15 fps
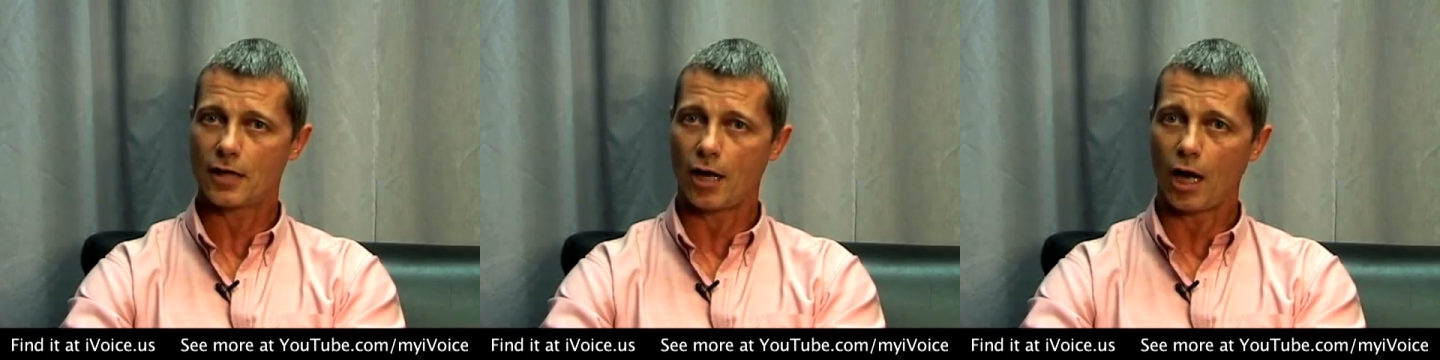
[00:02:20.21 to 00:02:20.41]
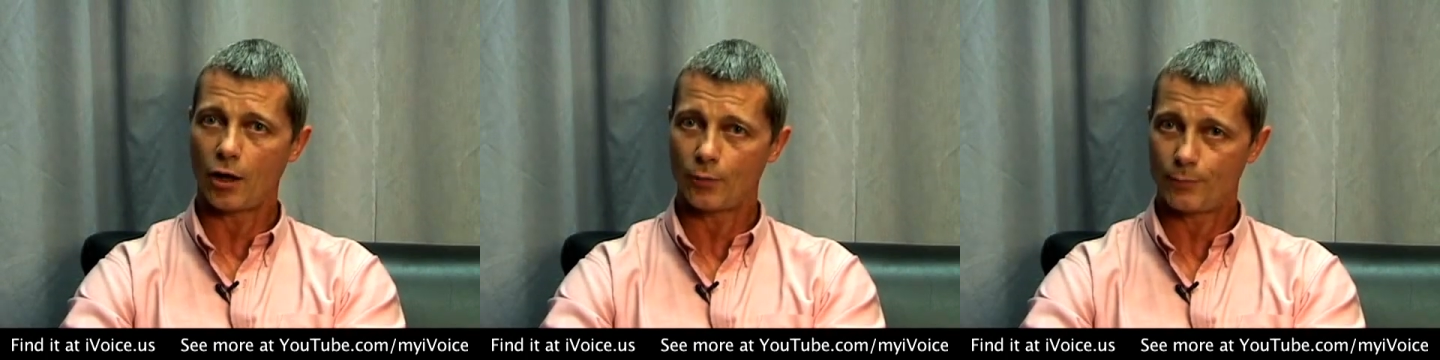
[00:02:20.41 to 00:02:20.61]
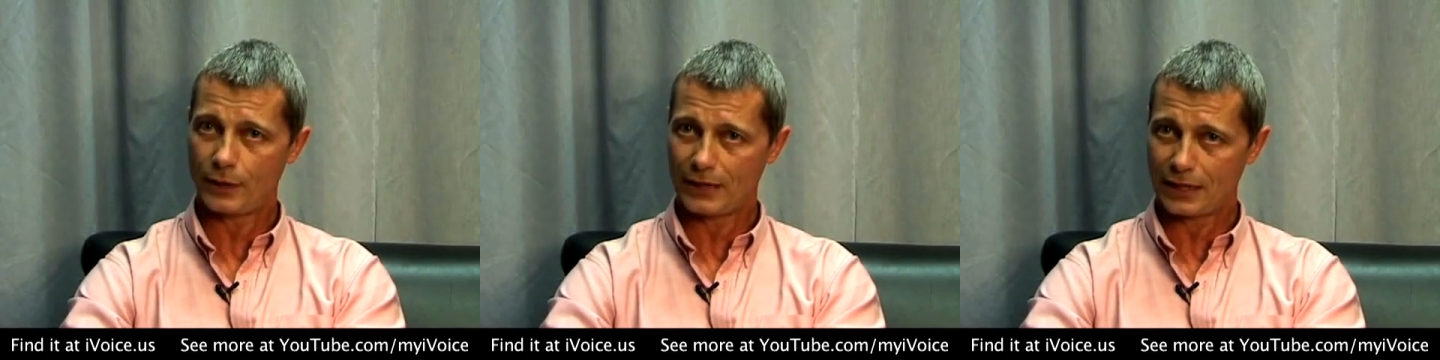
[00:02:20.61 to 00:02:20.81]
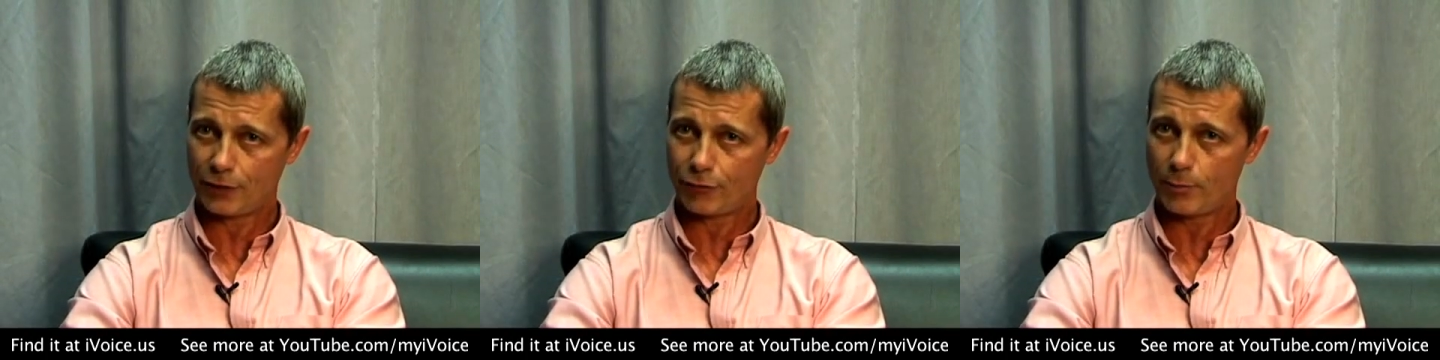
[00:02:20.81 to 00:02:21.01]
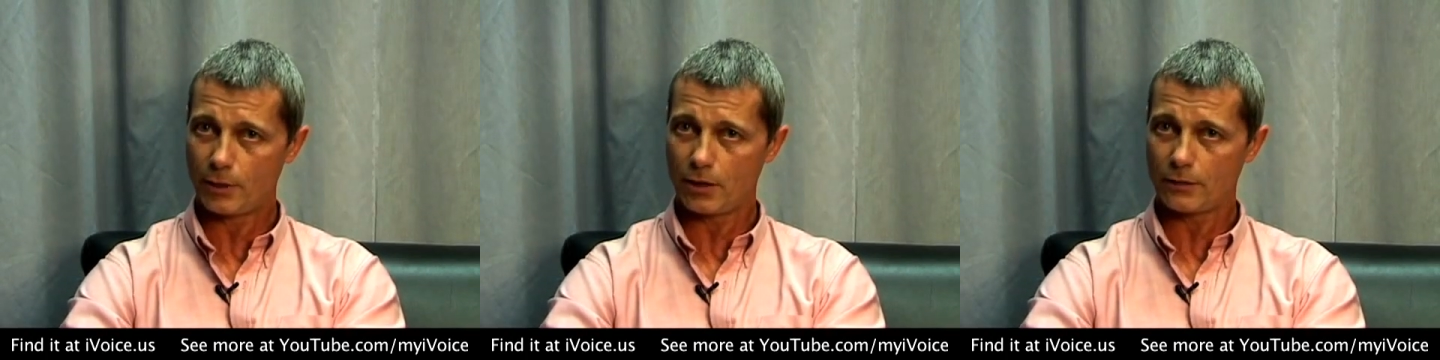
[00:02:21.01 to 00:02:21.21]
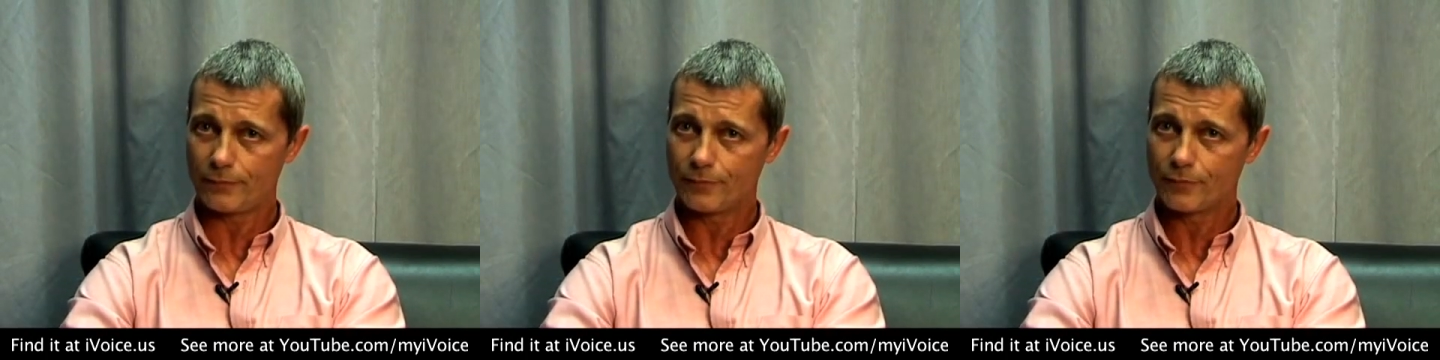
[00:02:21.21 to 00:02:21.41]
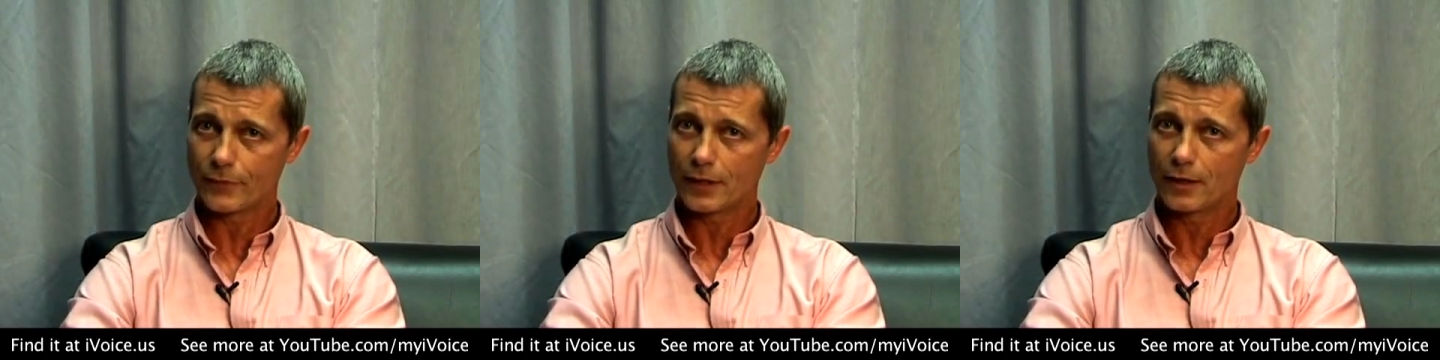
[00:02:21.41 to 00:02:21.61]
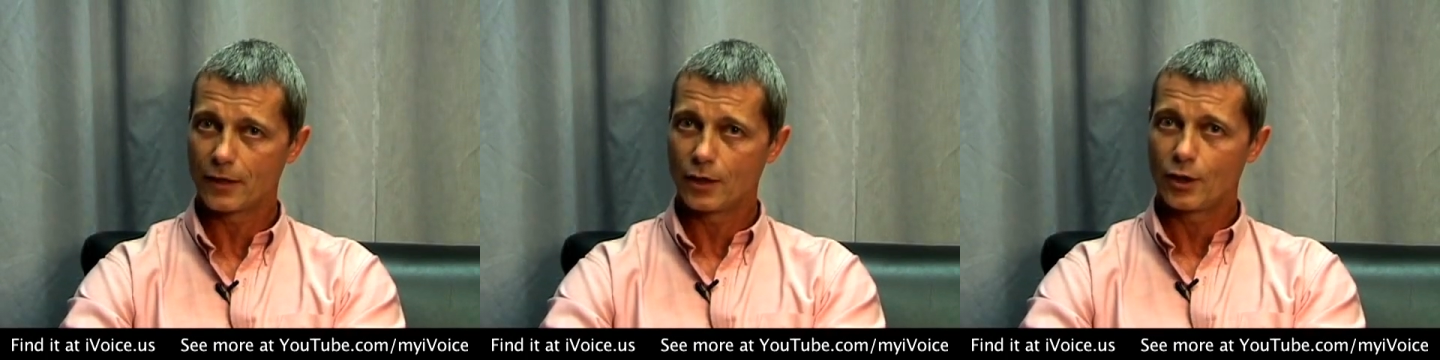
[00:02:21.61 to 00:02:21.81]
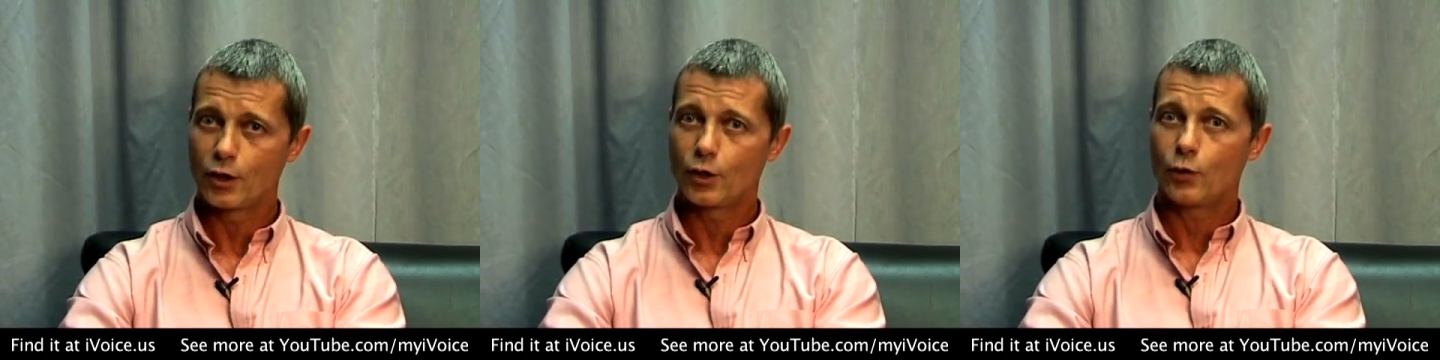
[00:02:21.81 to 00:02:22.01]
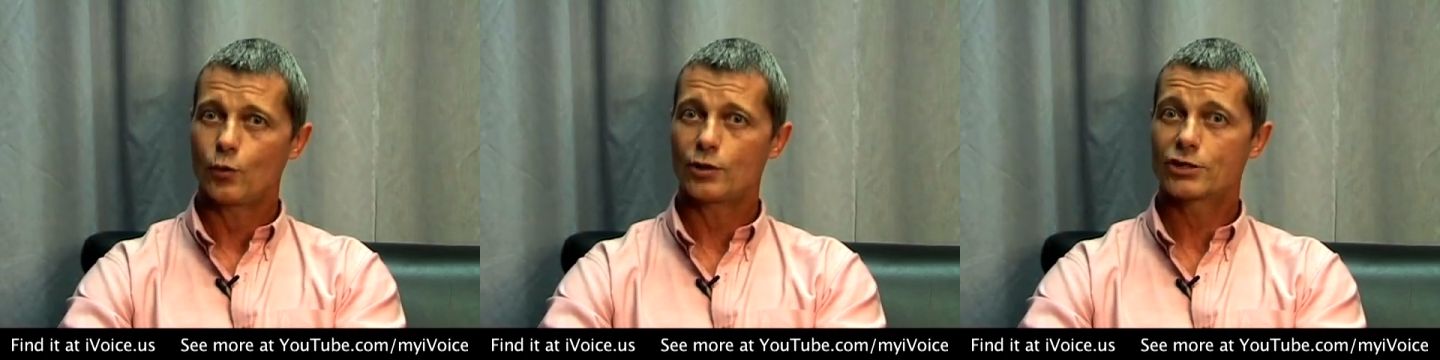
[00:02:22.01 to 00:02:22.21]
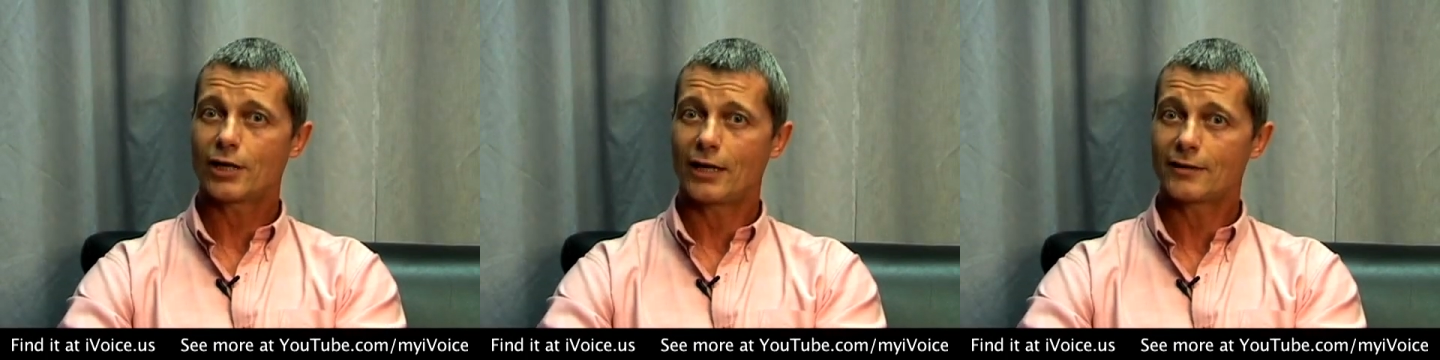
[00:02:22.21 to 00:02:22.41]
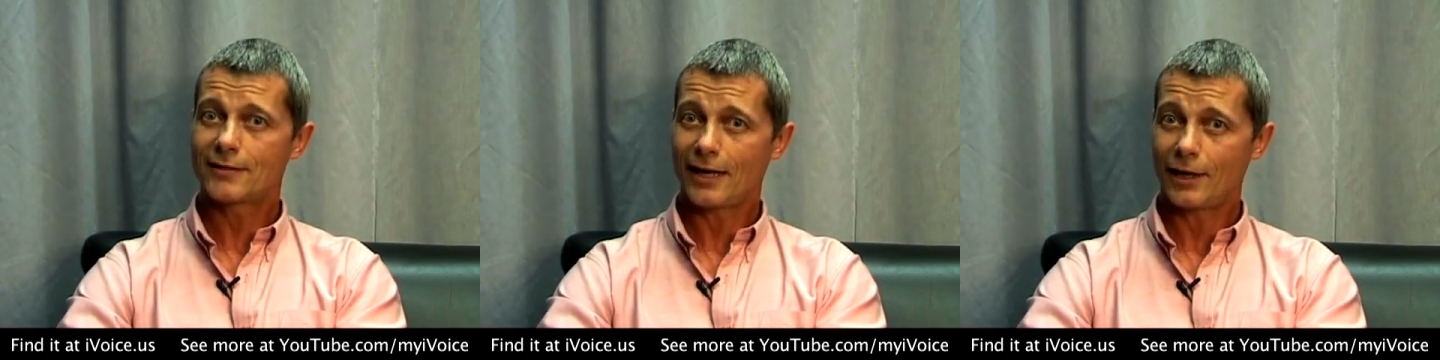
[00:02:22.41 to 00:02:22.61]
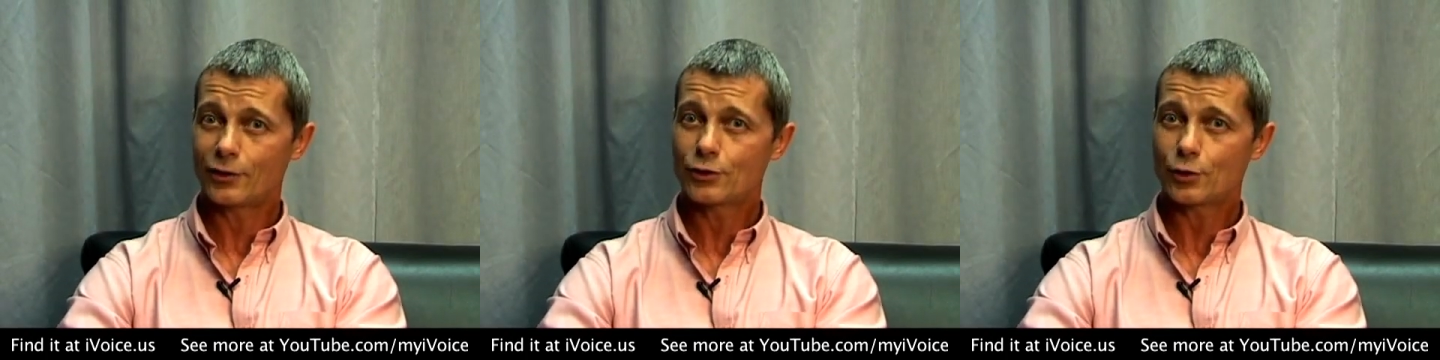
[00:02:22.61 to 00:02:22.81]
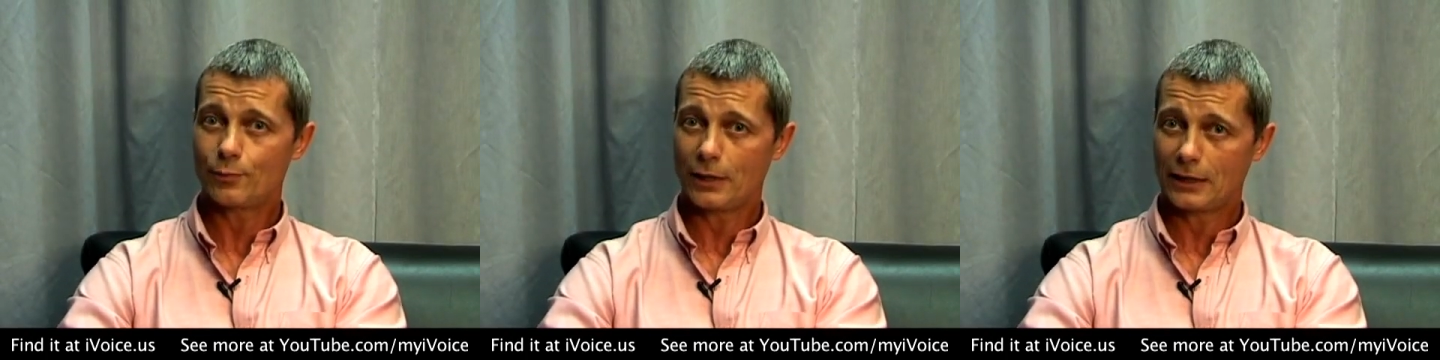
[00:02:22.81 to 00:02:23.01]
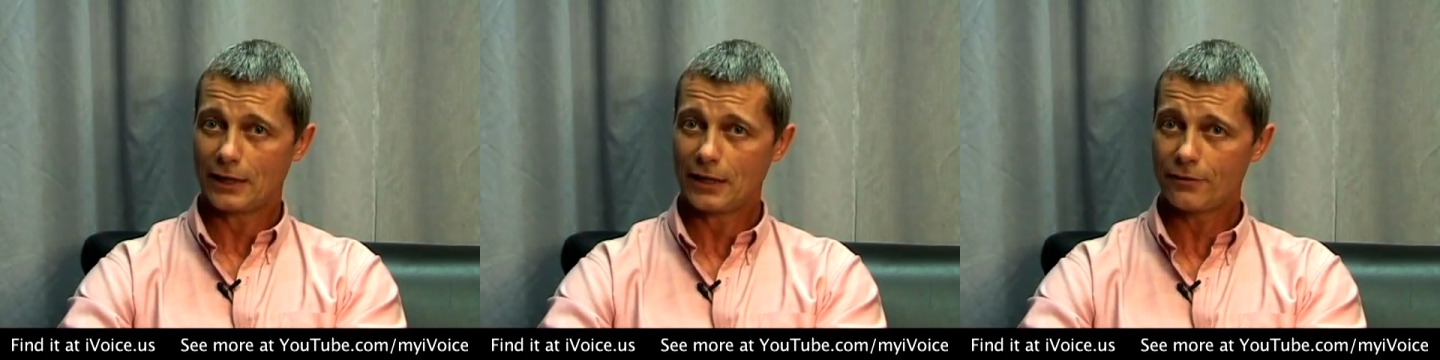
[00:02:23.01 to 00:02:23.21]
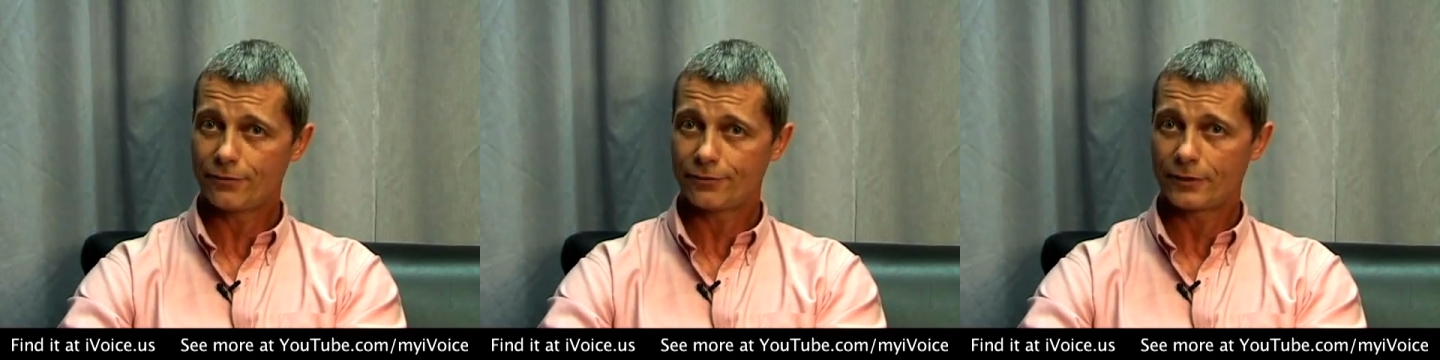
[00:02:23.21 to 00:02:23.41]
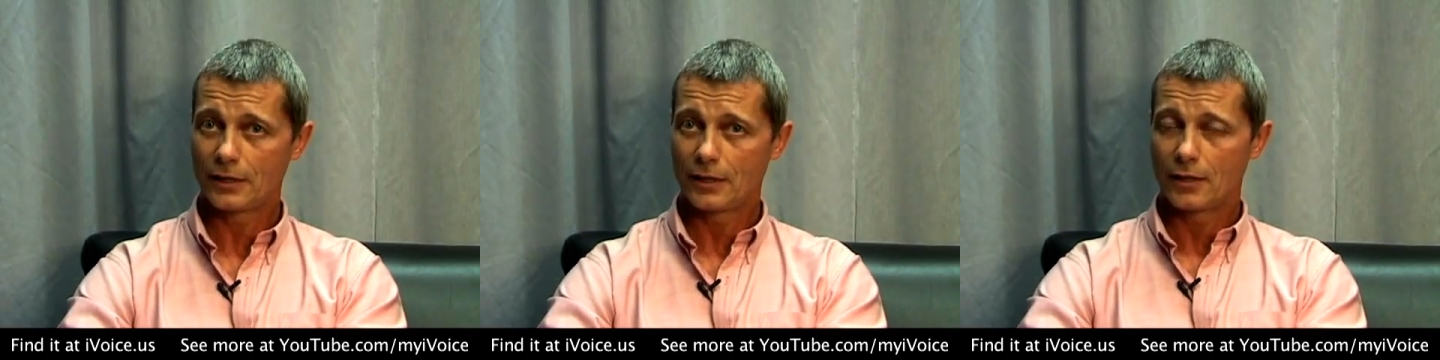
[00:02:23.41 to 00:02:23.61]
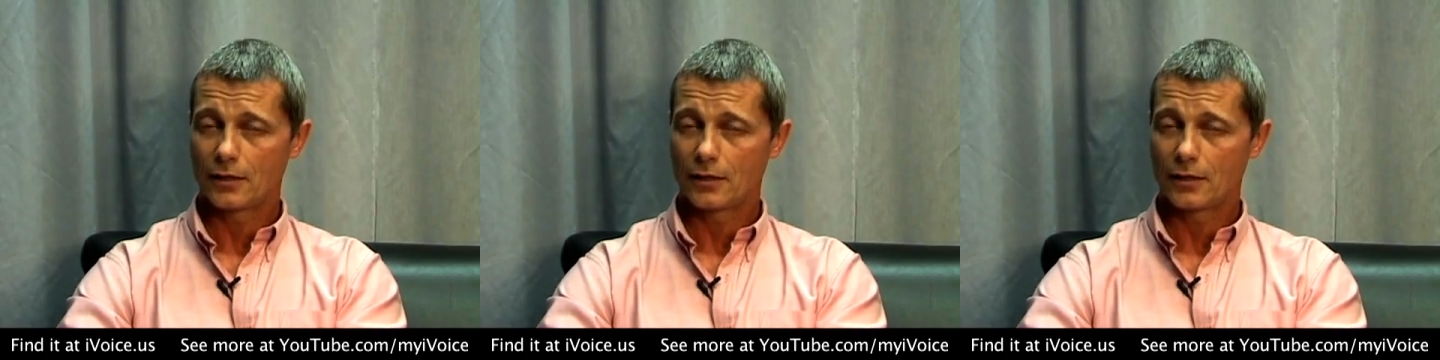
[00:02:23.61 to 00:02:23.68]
unbelievable, which I tend to believe.